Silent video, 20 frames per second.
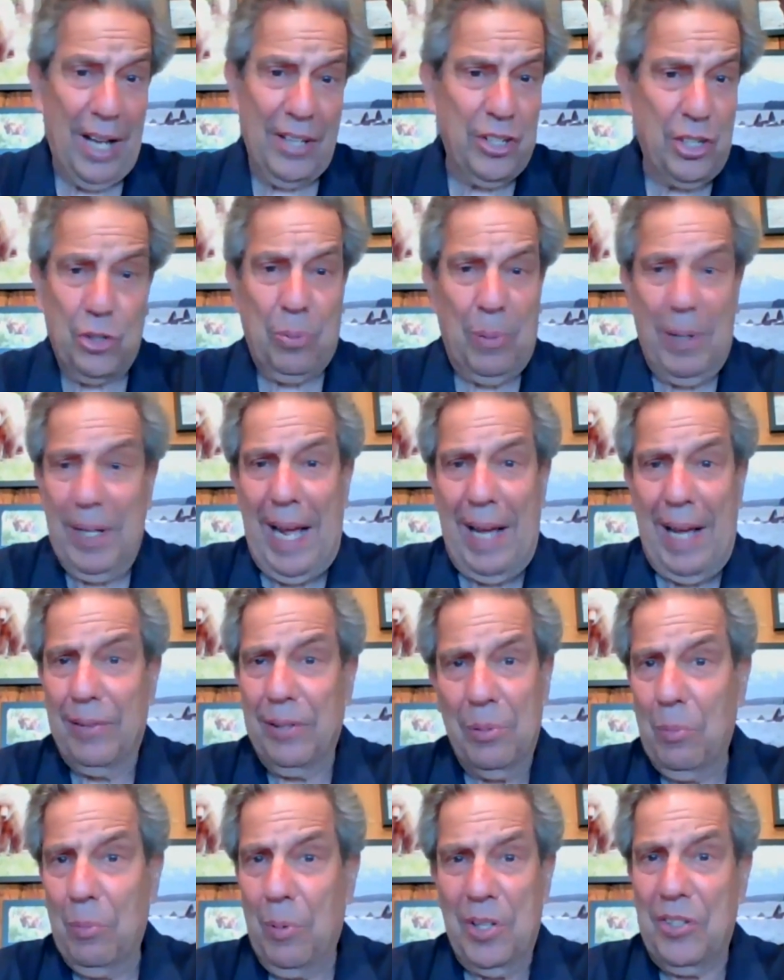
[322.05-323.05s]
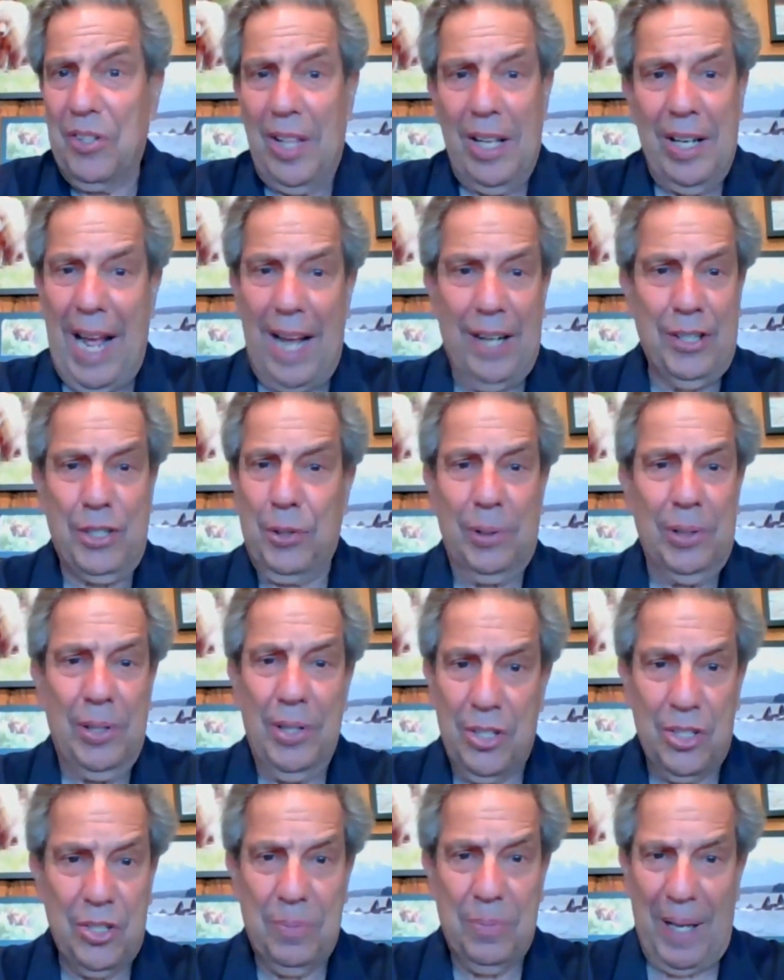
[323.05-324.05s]
I just went out and was the
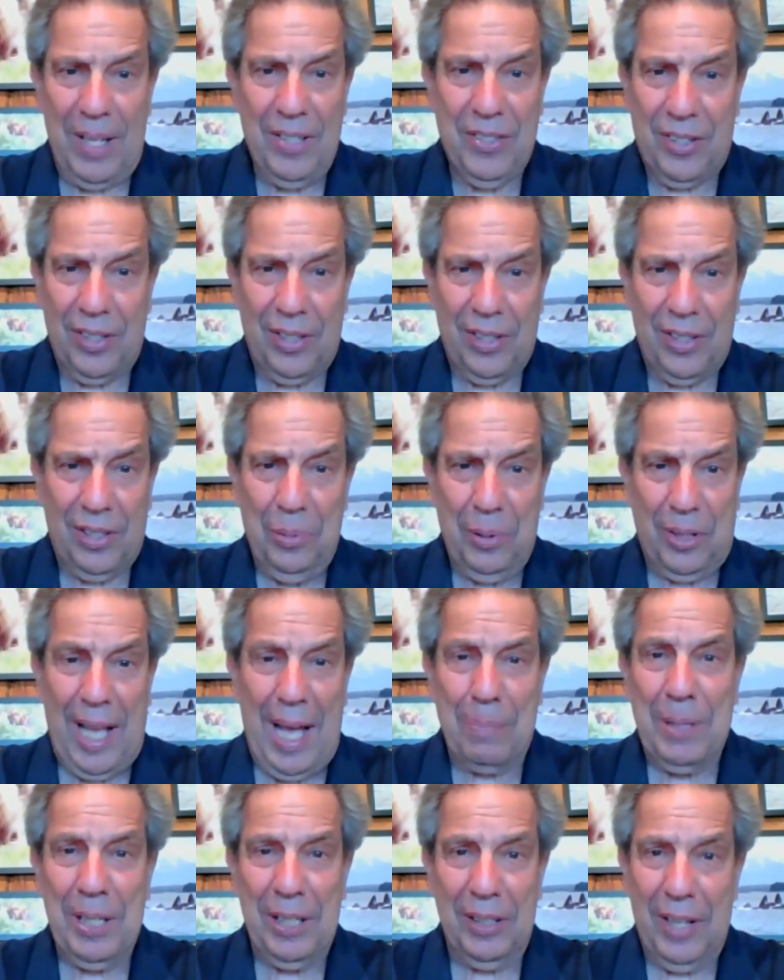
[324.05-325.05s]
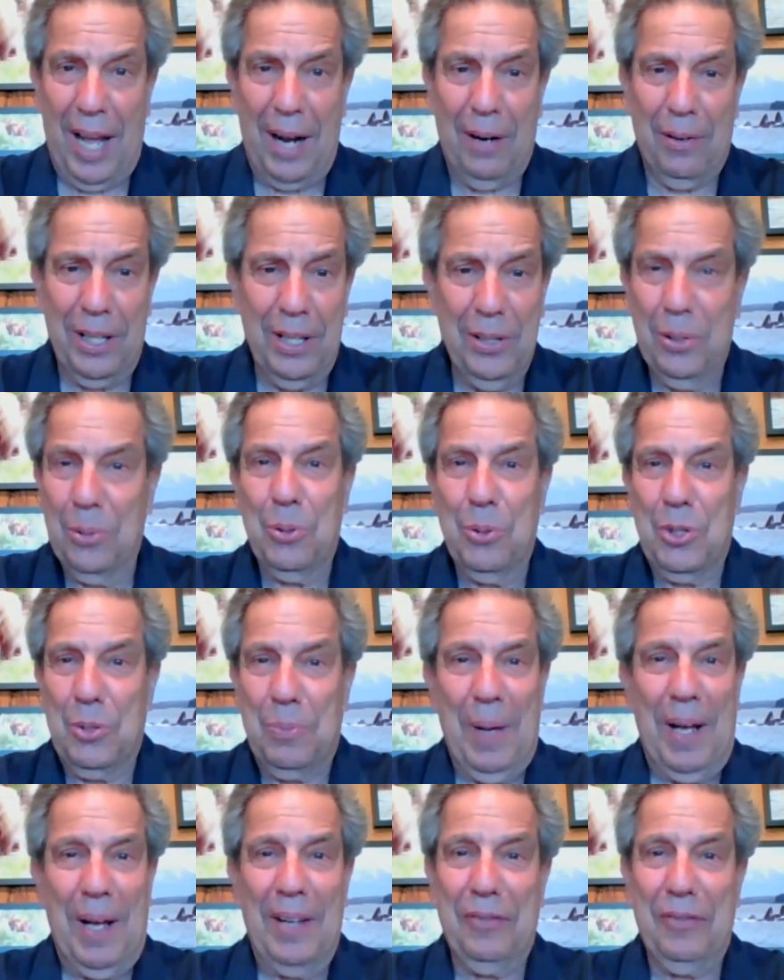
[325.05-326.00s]
naturalist basically with Captain Larry, who was my